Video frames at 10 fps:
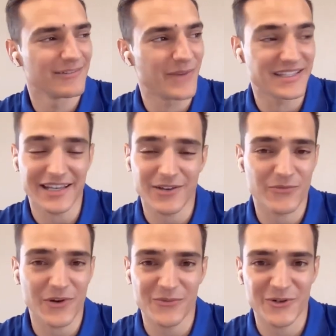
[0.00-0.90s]
My
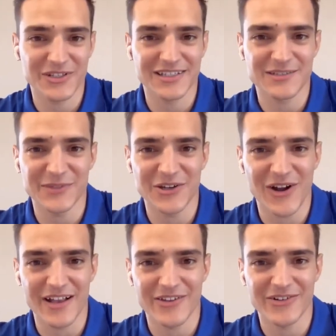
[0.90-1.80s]
second favorite is Mid
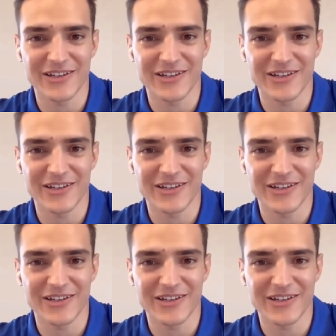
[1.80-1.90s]
Ohio,